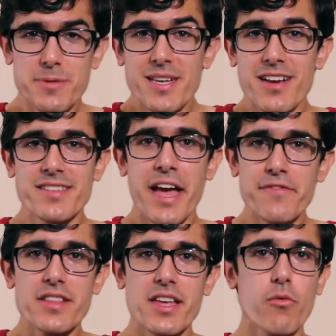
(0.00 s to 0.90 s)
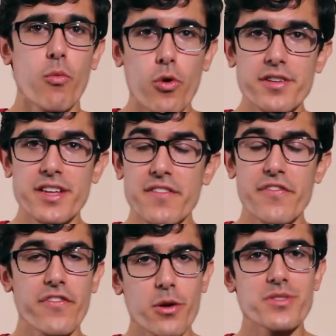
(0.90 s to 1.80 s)
It's because everything worked and
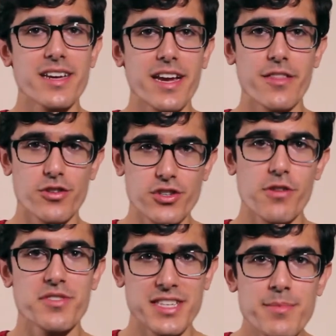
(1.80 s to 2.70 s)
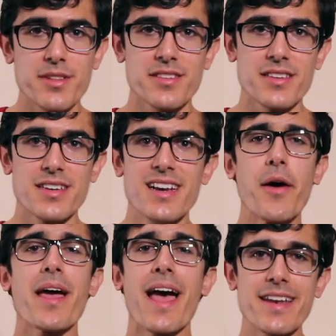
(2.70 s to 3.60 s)
flowed together so seamlessly.
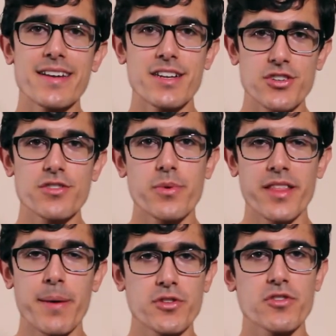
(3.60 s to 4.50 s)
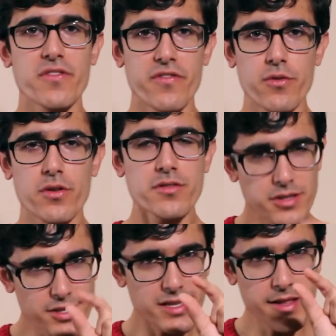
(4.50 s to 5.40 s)
Now, I had an issue with episode four, just a